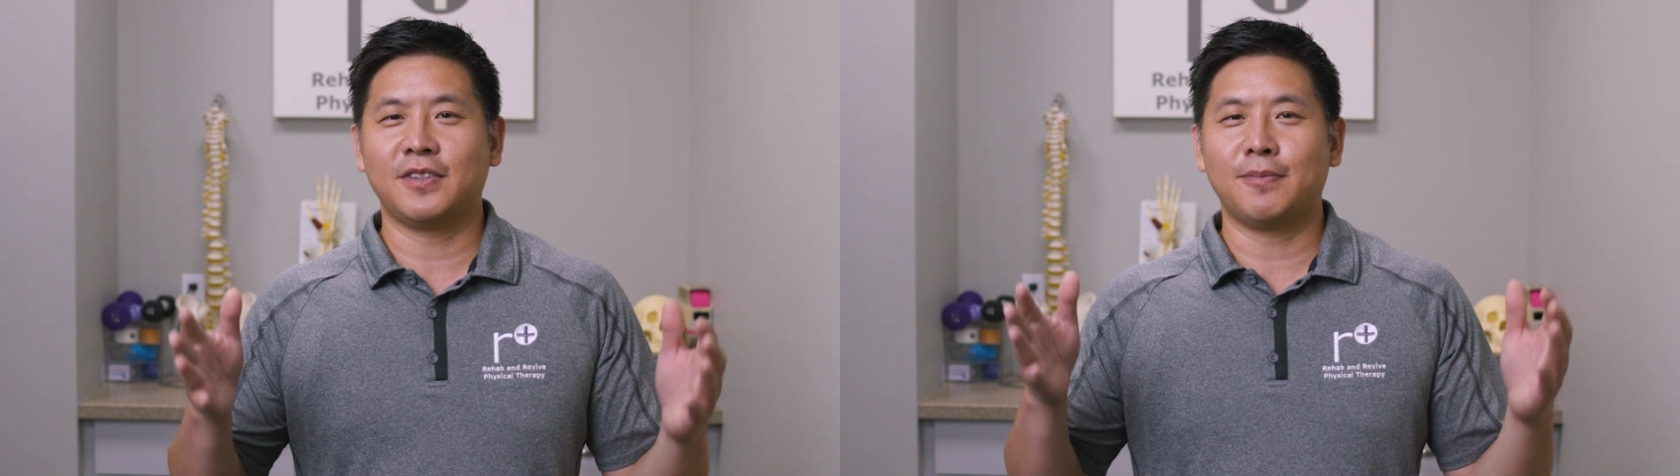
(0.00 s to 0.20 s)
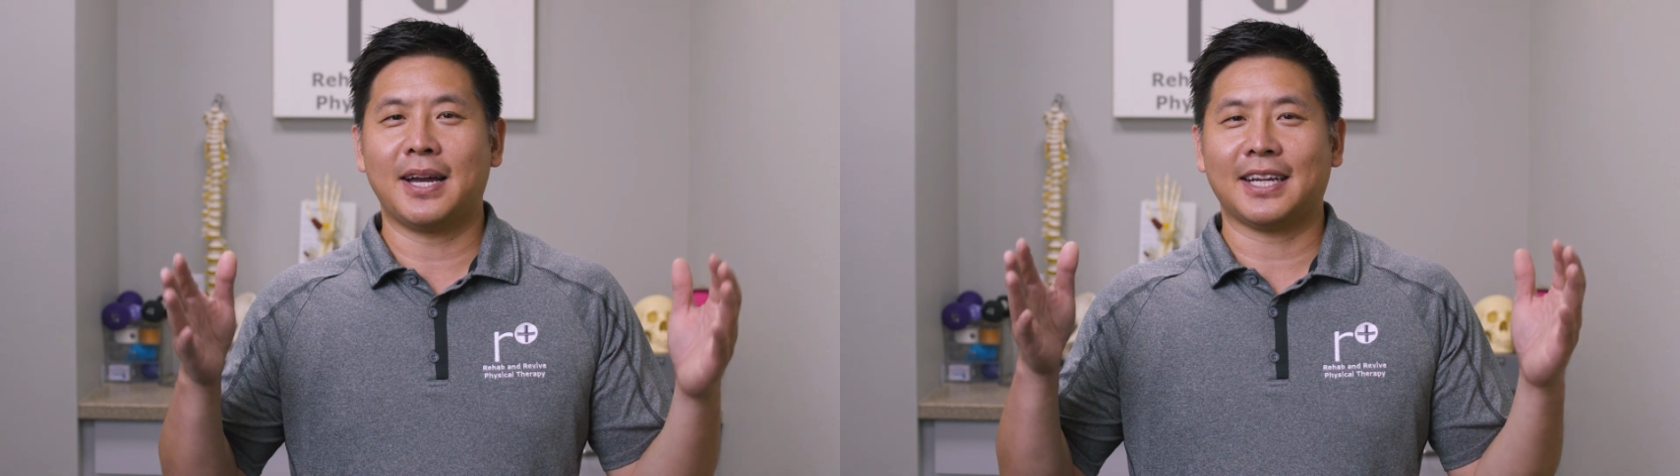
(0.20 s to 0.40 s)

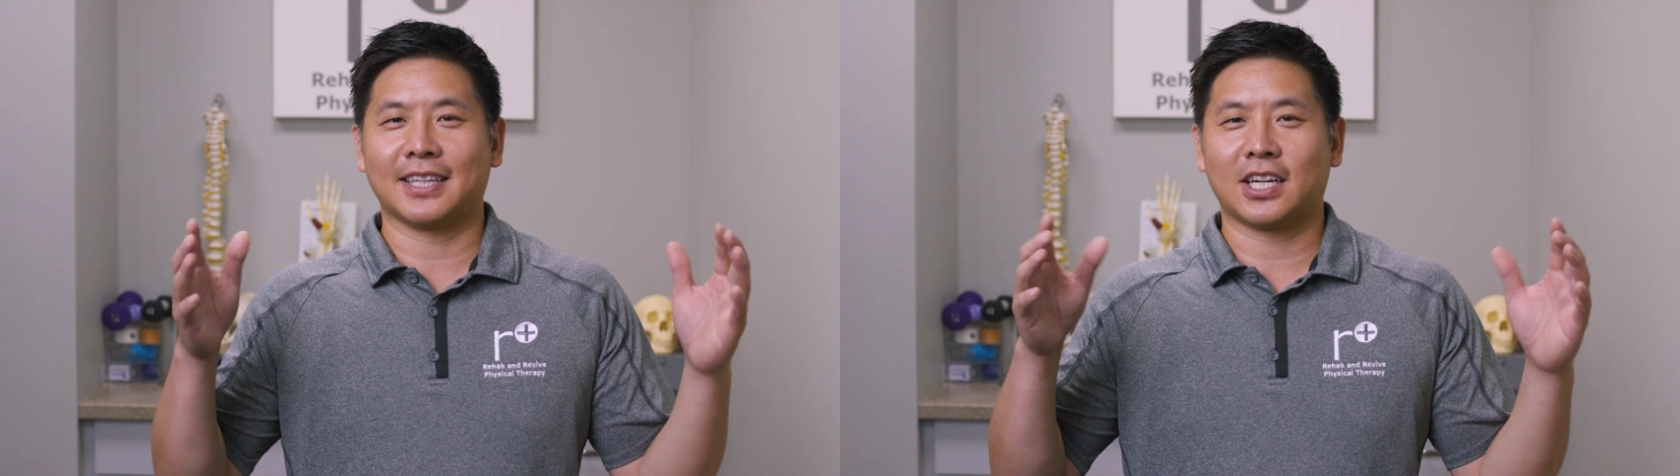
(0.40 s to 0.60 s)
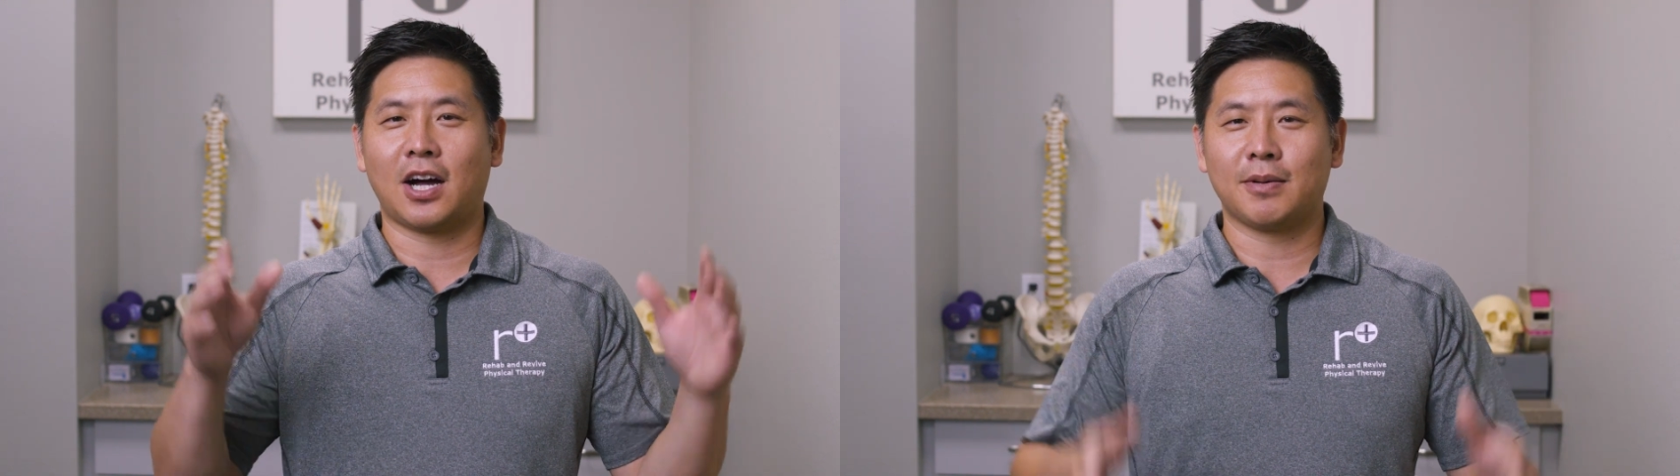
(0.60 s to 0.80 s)
feedback
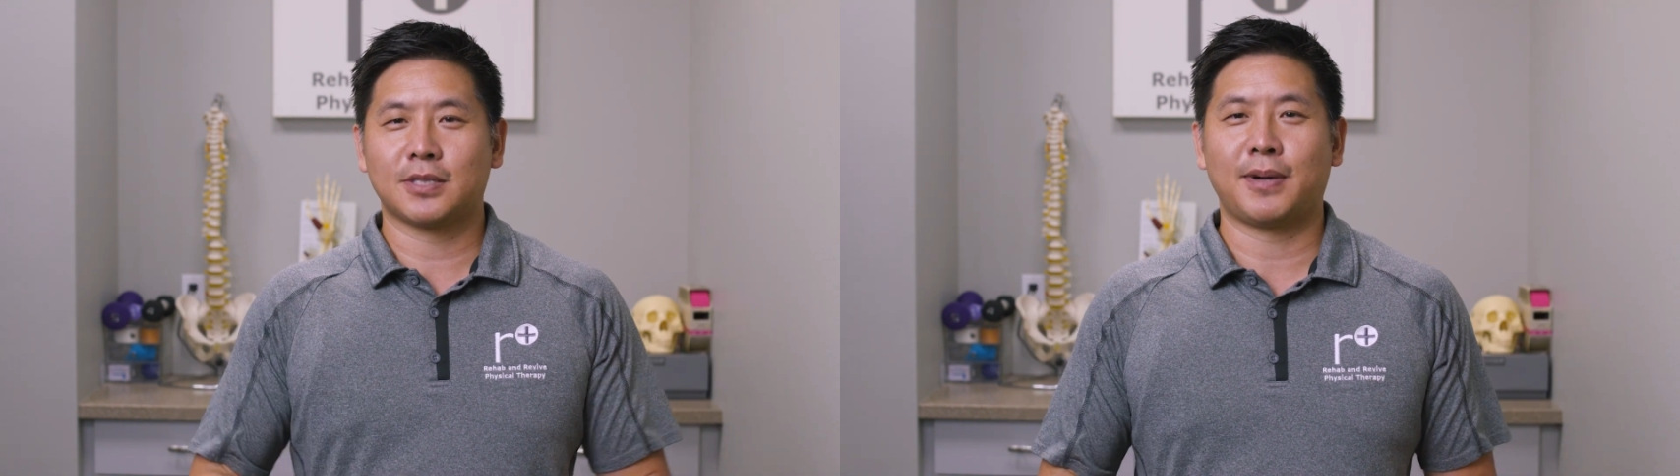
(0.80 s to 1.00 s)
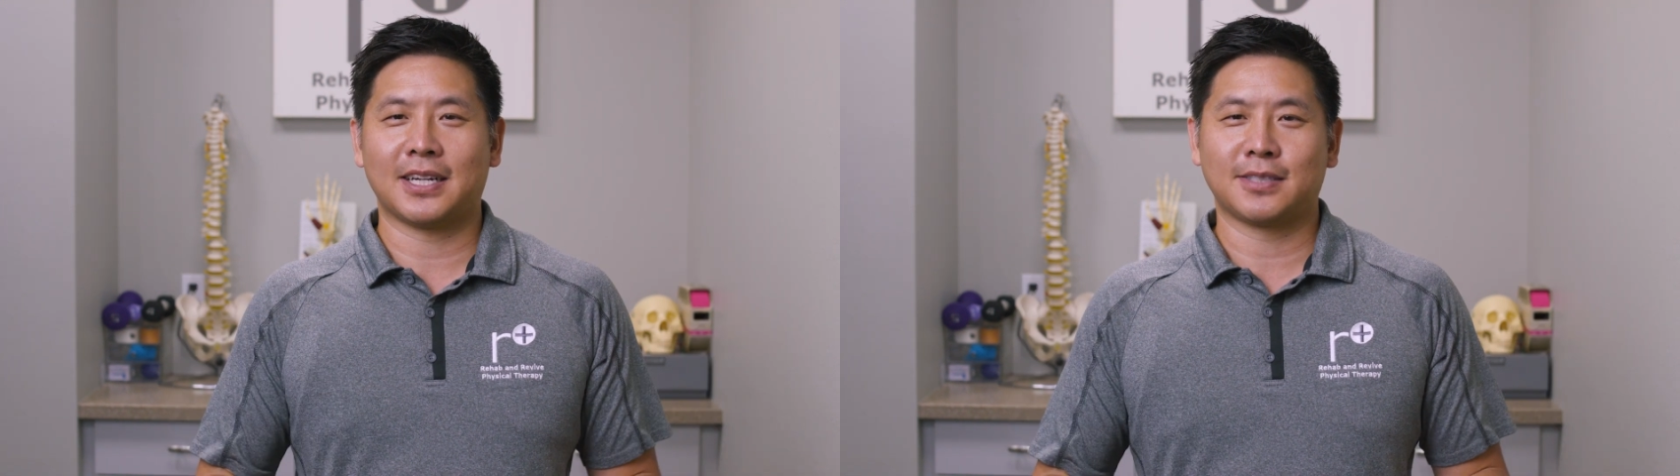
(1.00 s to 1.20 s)
in the
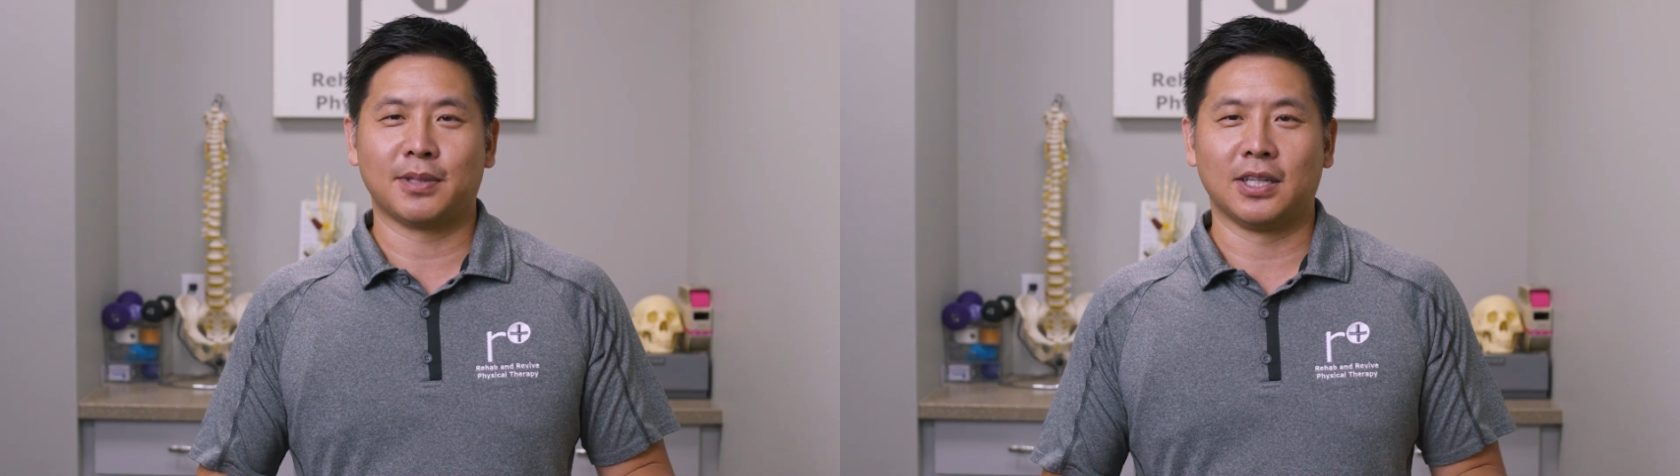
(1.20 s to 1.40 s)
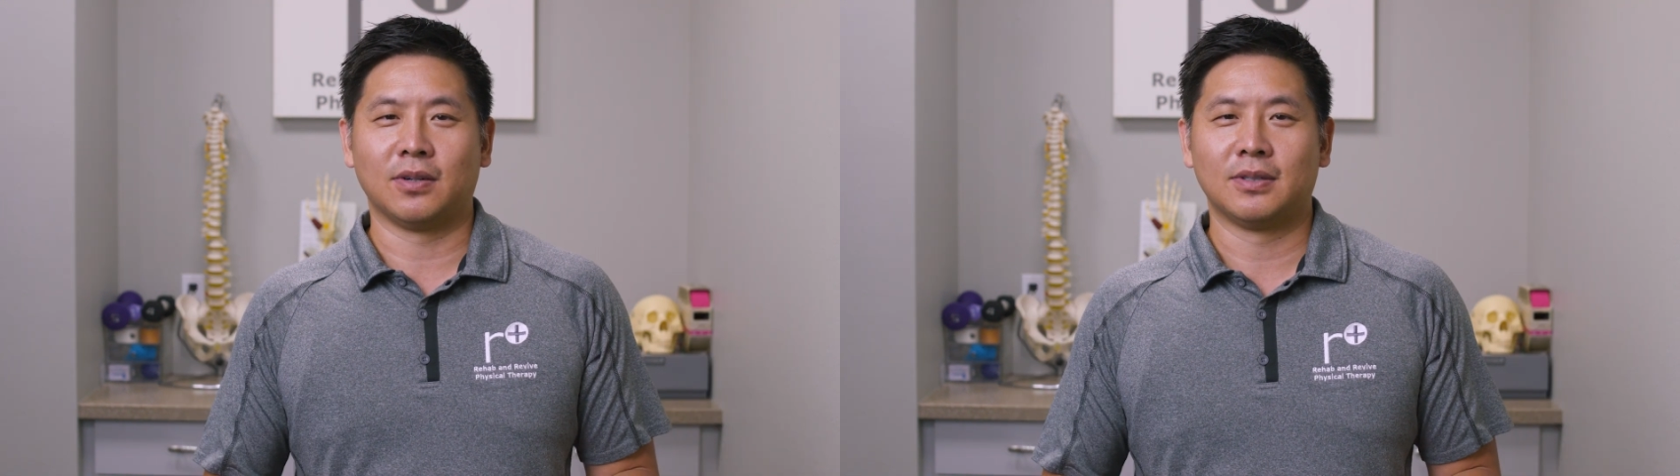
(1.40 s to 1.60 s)
comments box
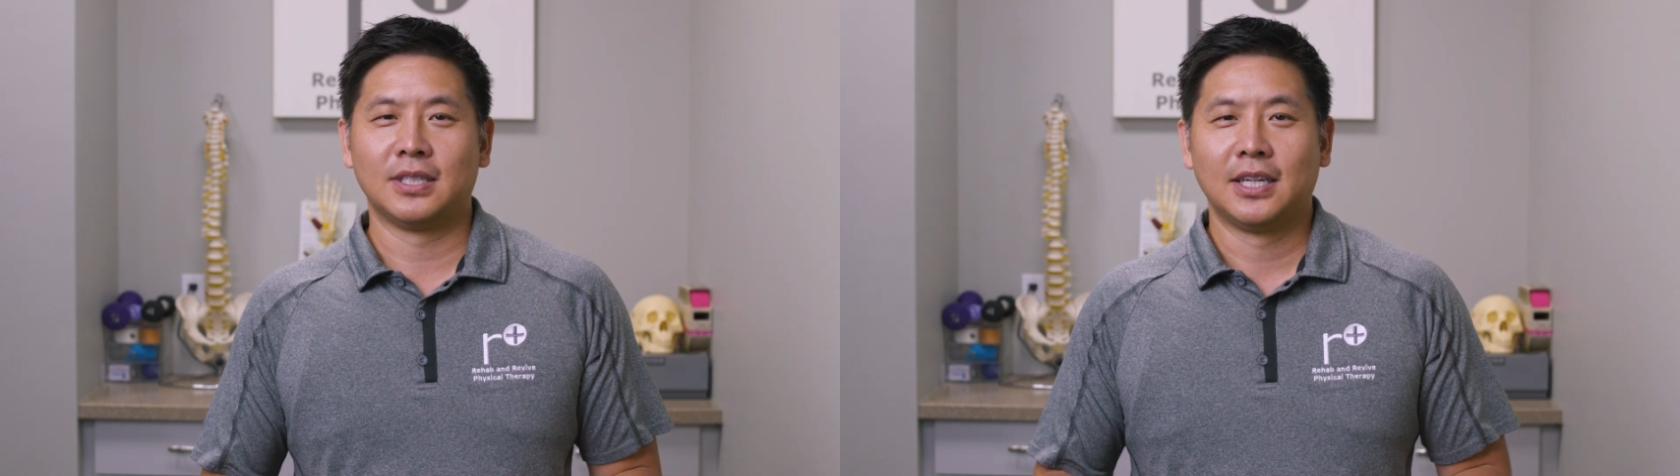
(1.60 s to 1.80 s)
below.